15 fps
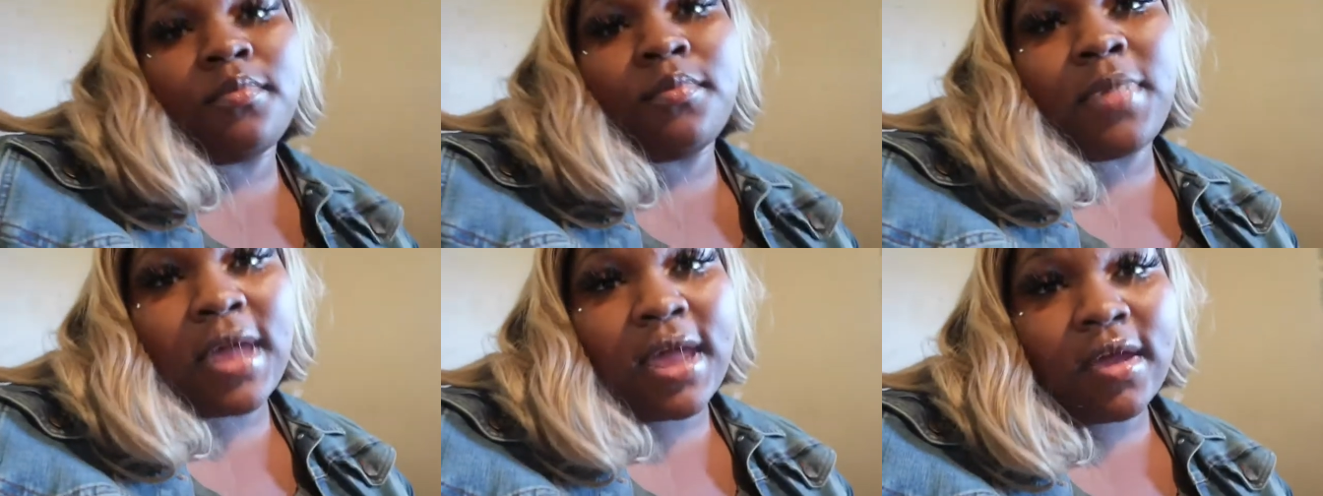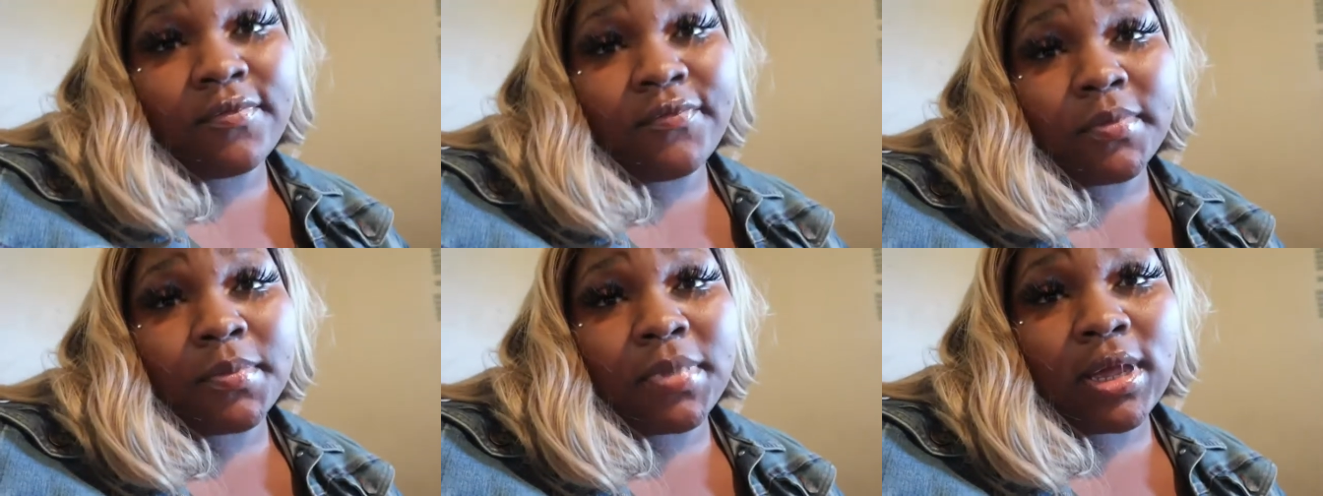back
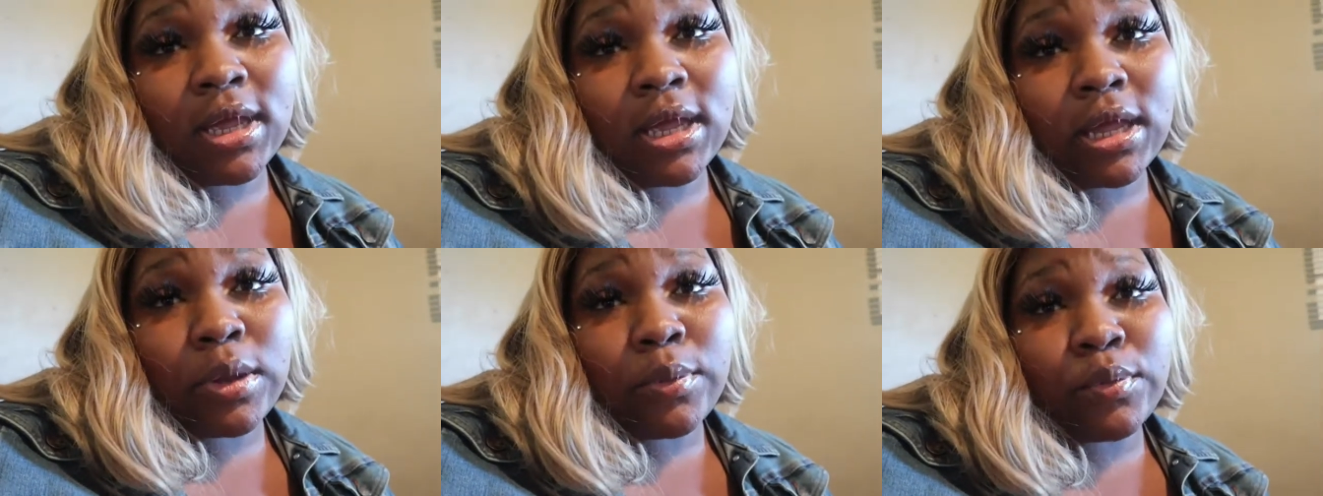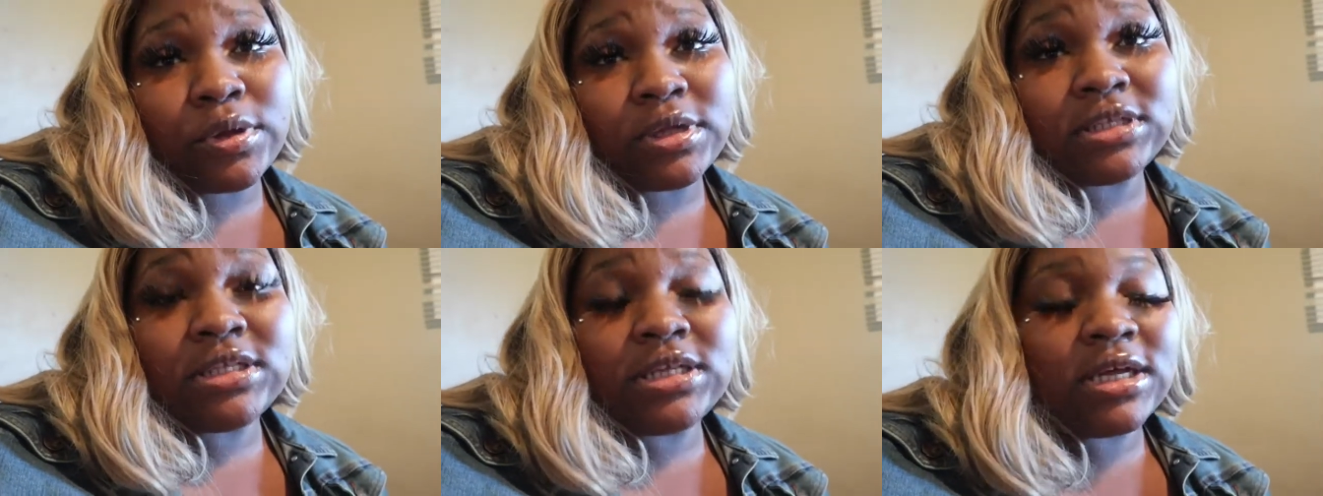from picking
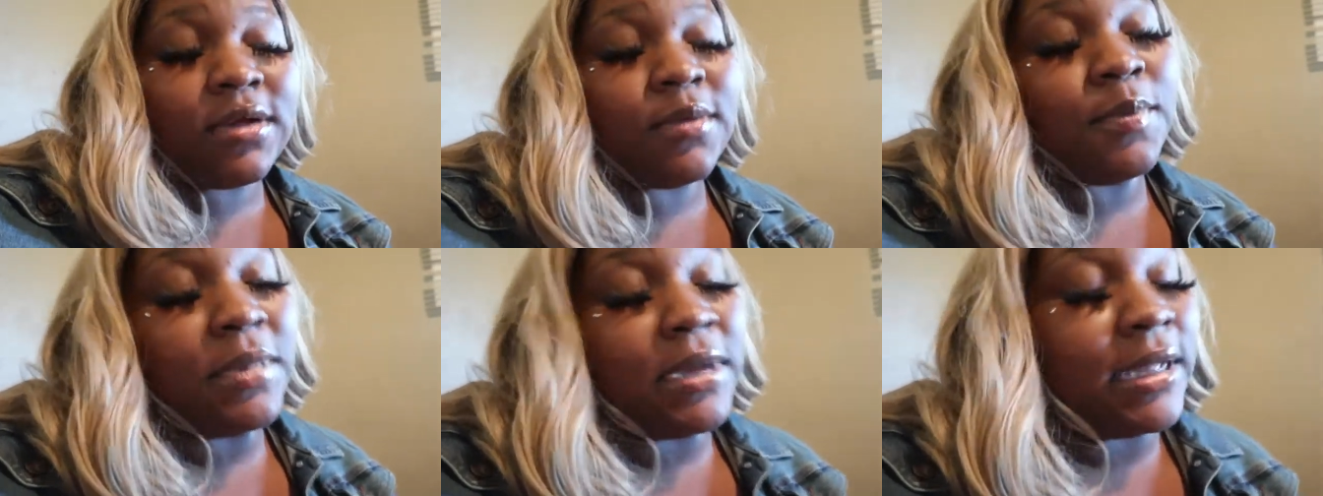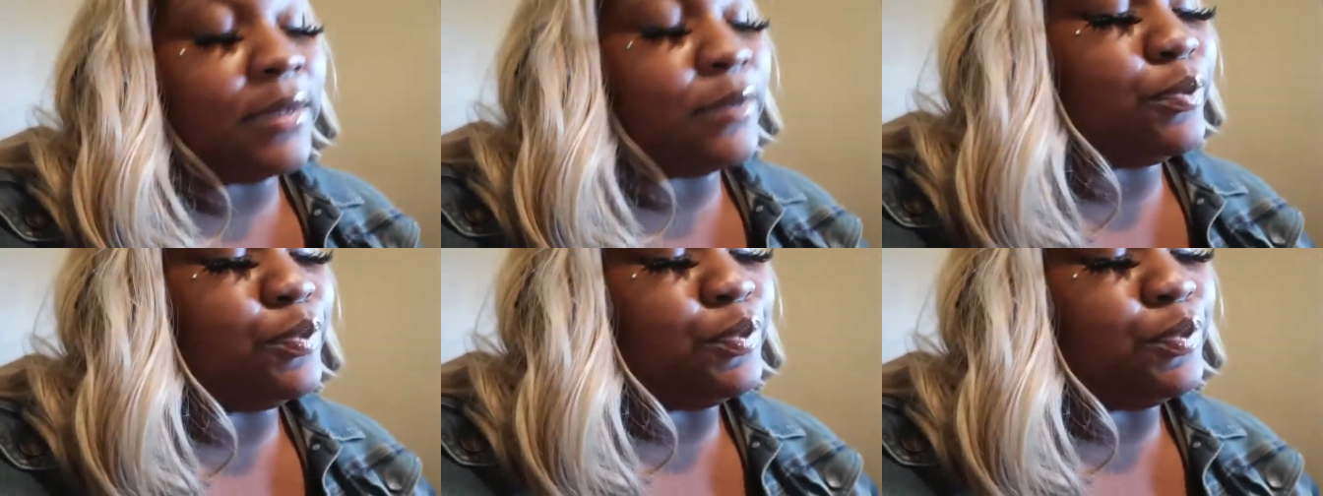Rizzy up, but